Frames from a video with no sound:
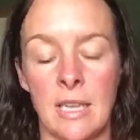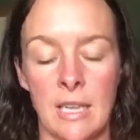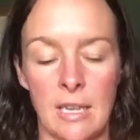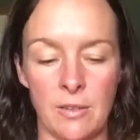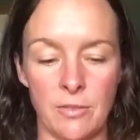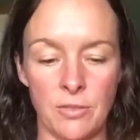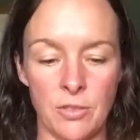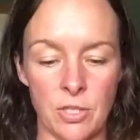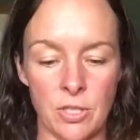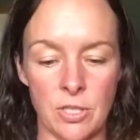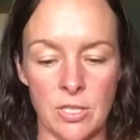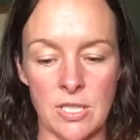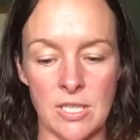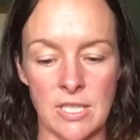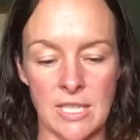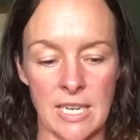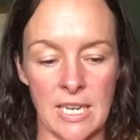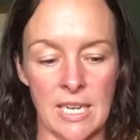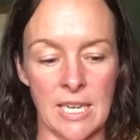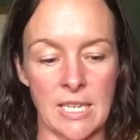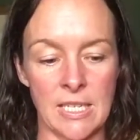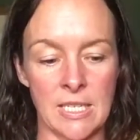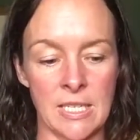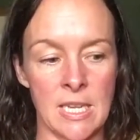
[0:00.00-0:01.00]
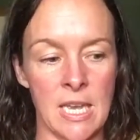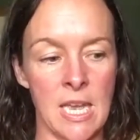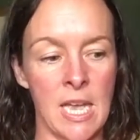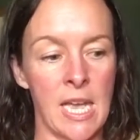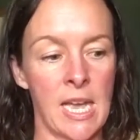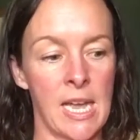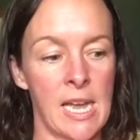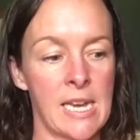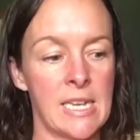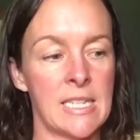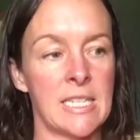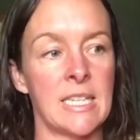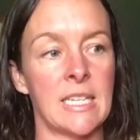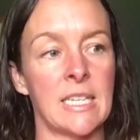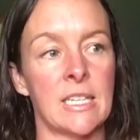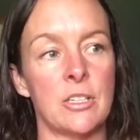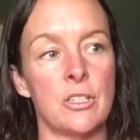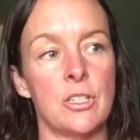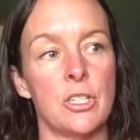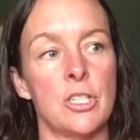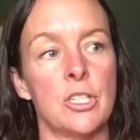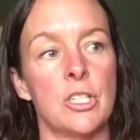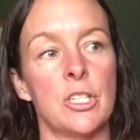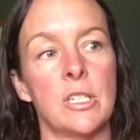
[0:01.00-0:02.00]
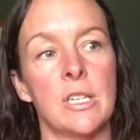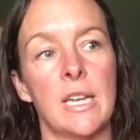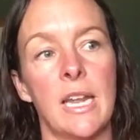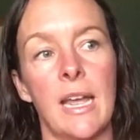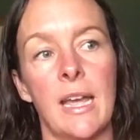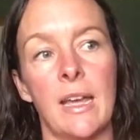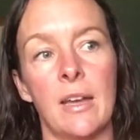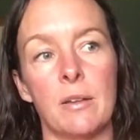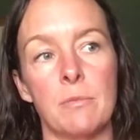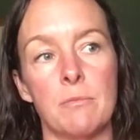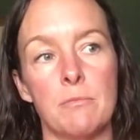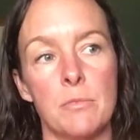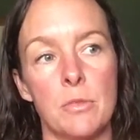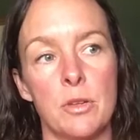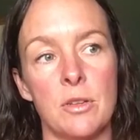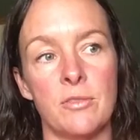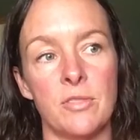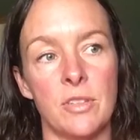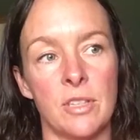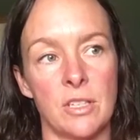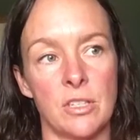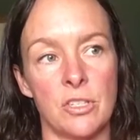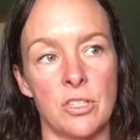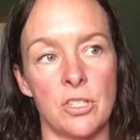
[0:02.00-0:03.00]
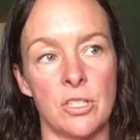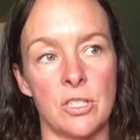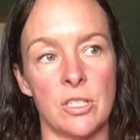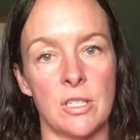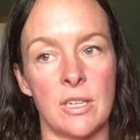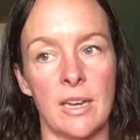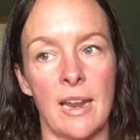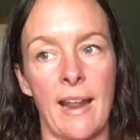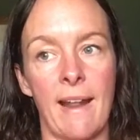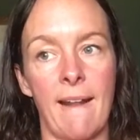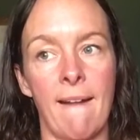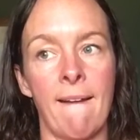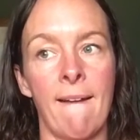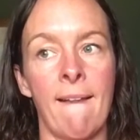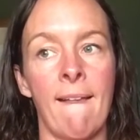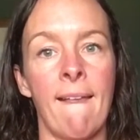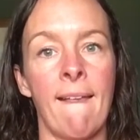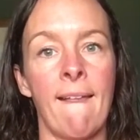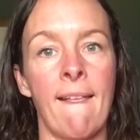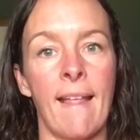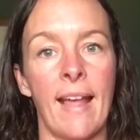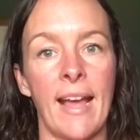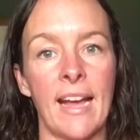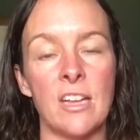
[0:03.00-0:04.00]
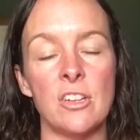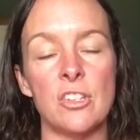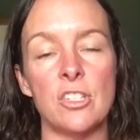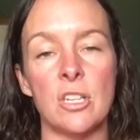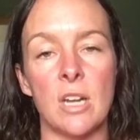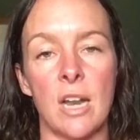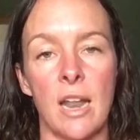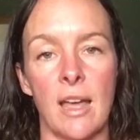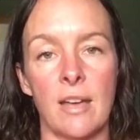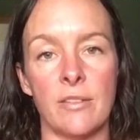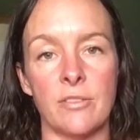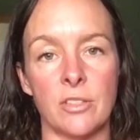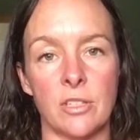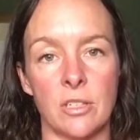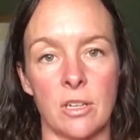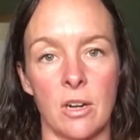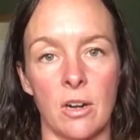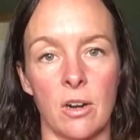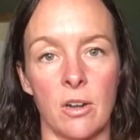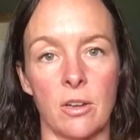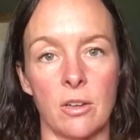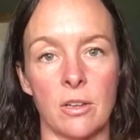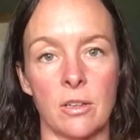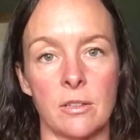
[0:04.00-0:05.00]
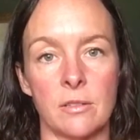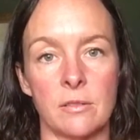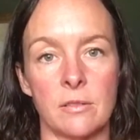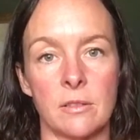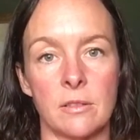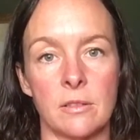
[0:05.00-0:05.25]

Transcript: If you stayed eating as you do now, moving as you do now, how's your life going to look?